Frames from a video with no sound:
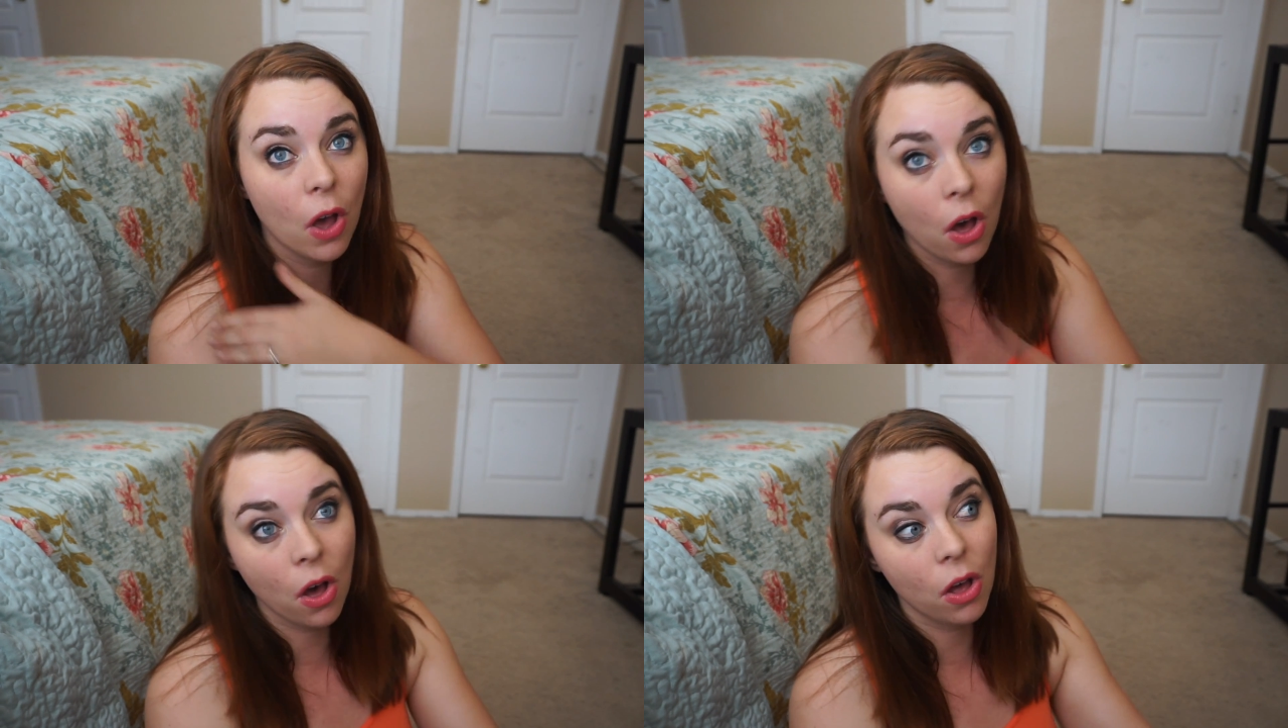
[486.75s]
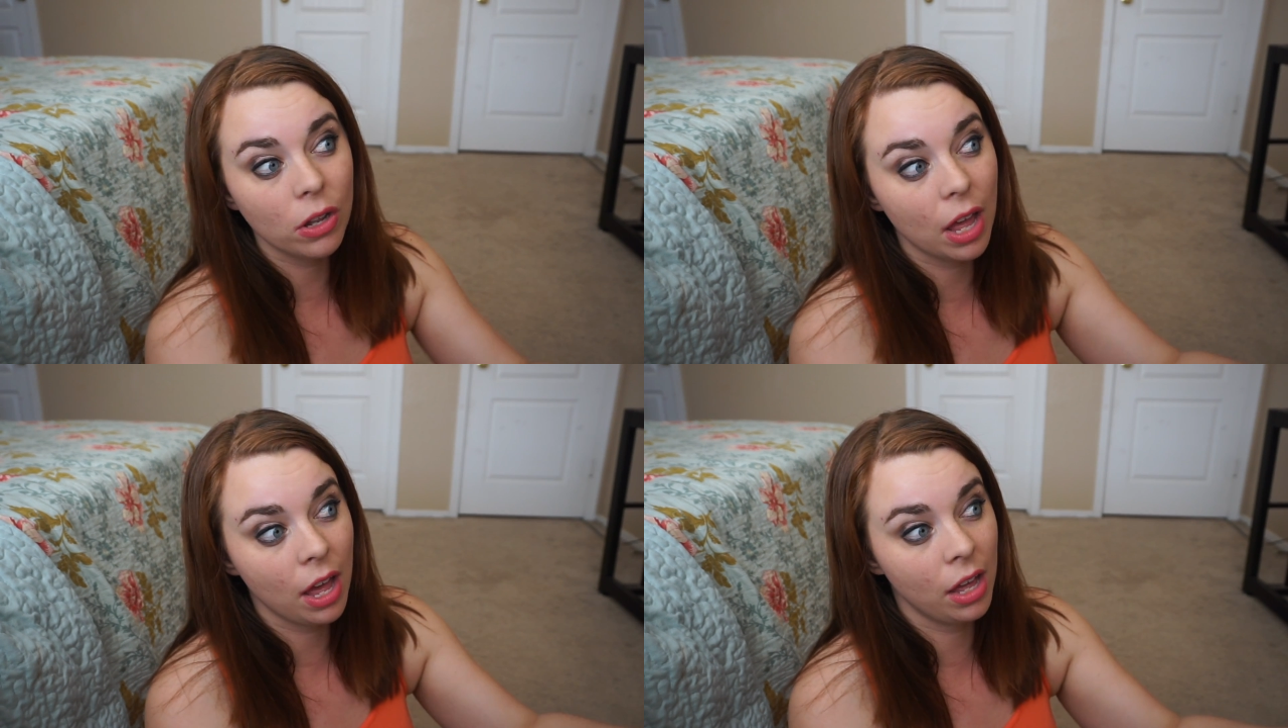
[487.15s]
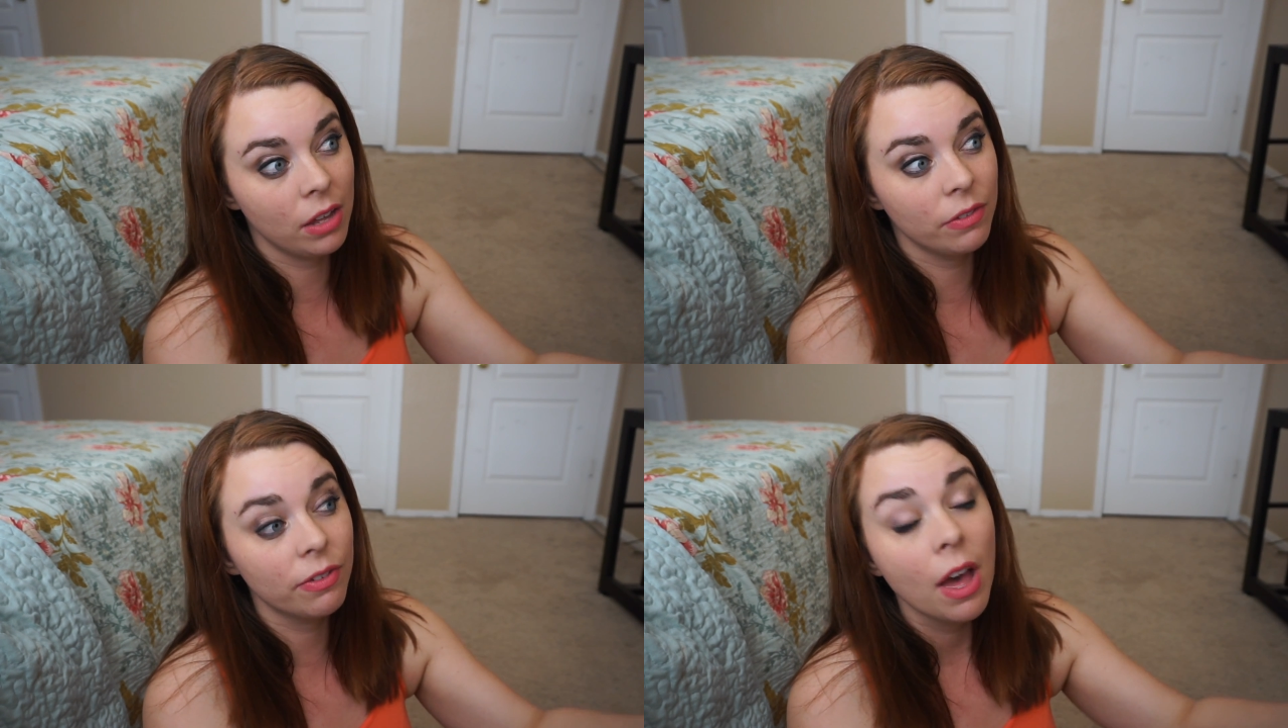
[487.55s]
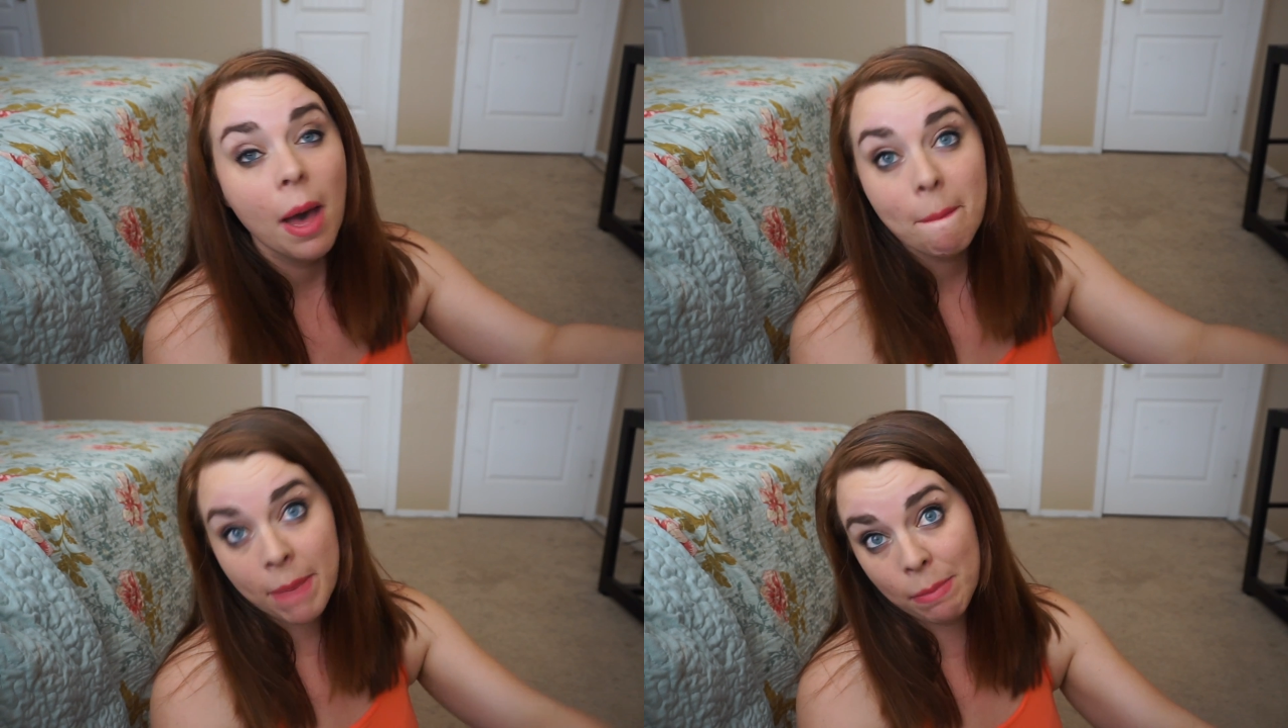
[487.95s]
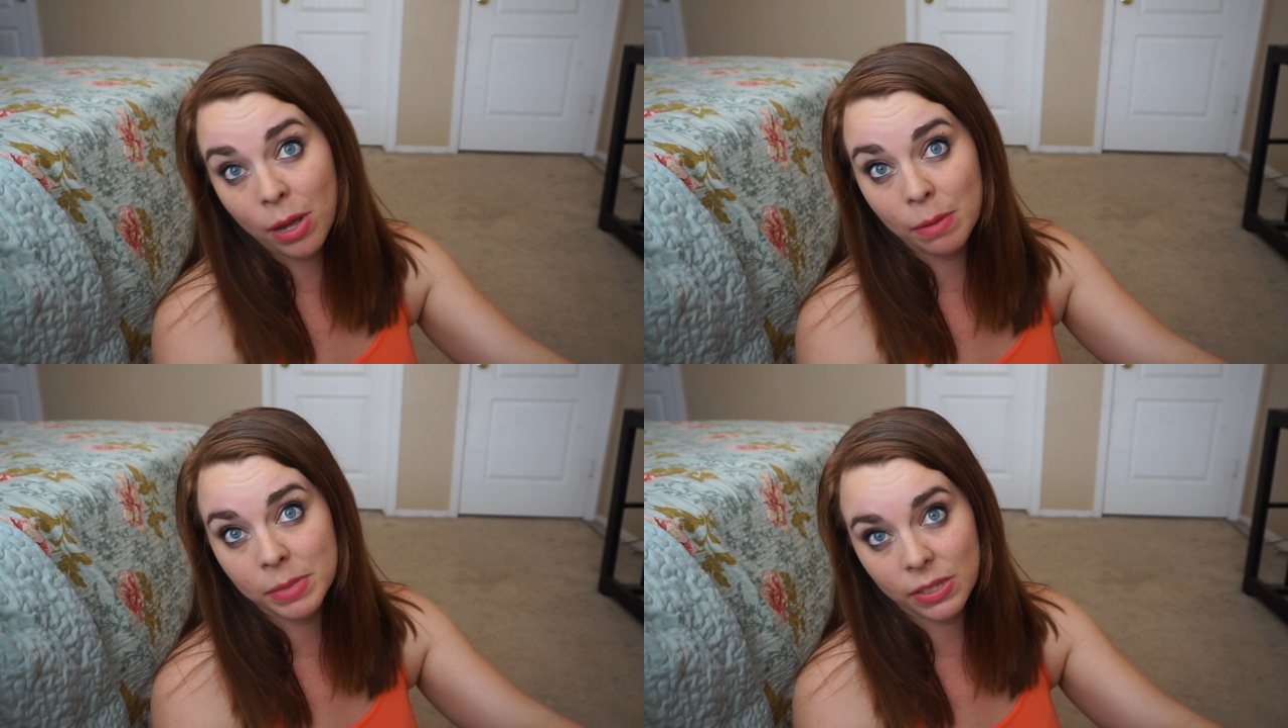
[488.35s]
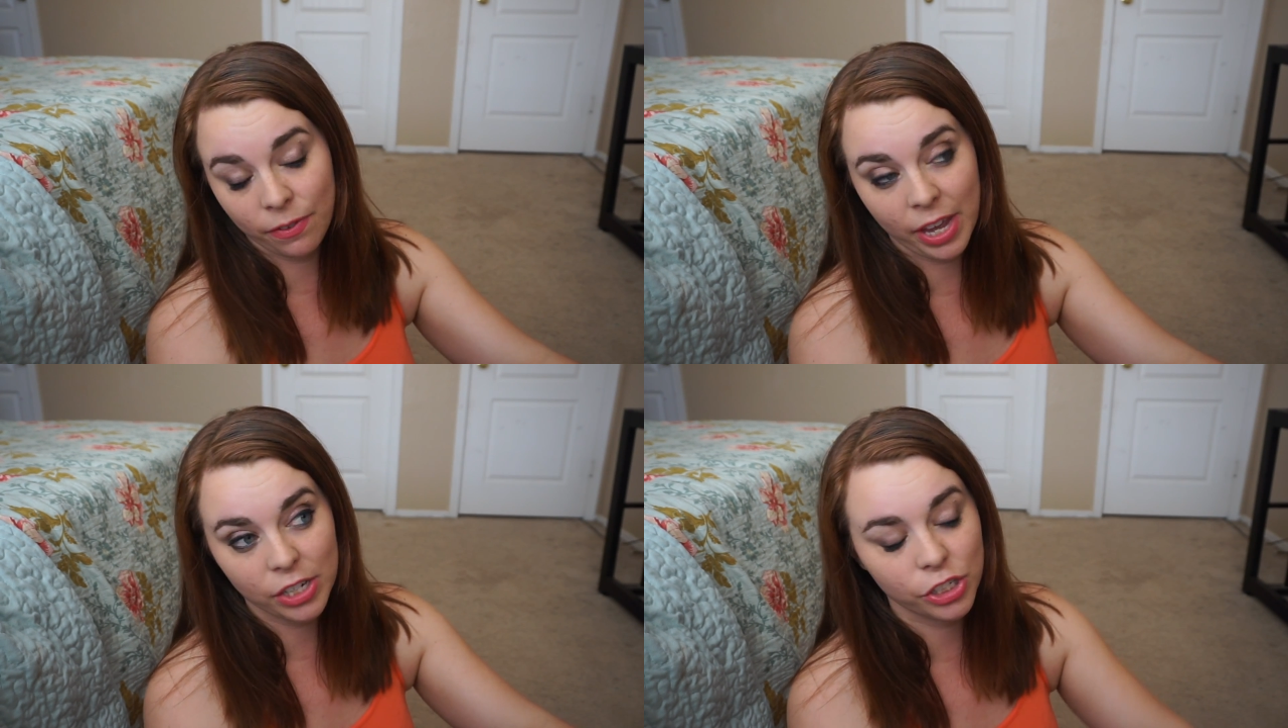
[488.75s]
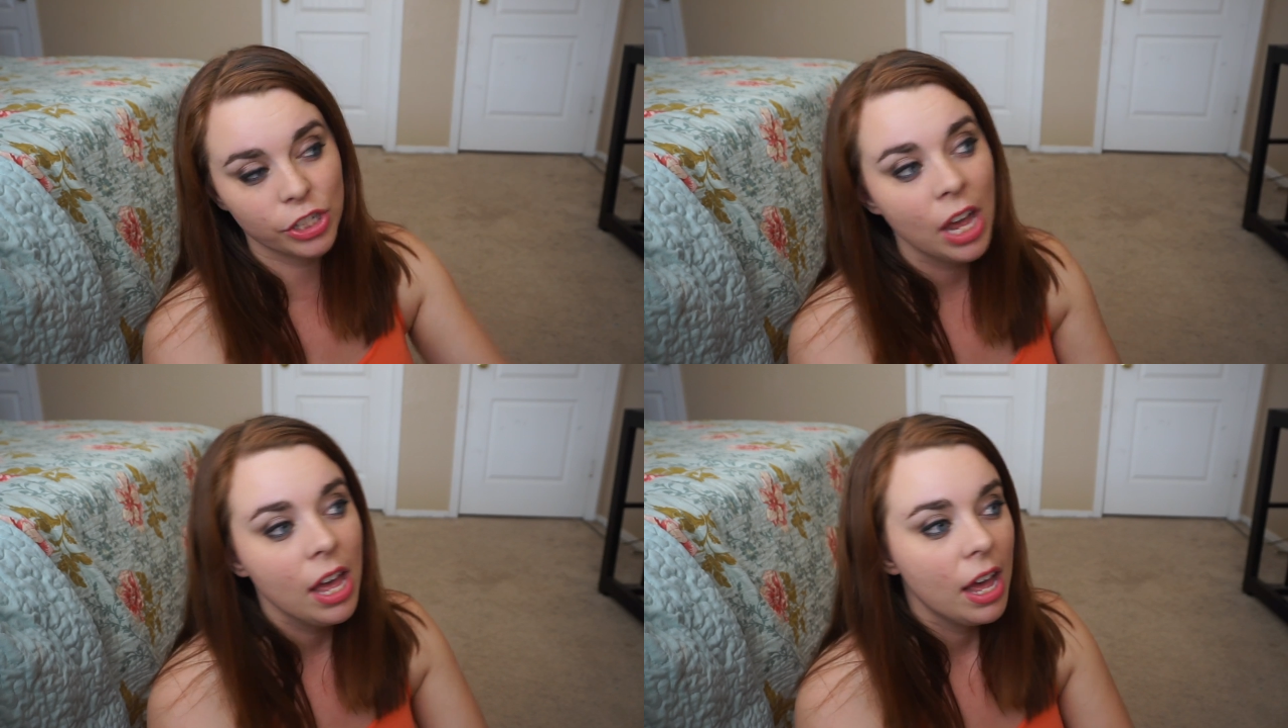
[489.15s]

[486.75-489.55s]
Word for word: all of my mom's fish.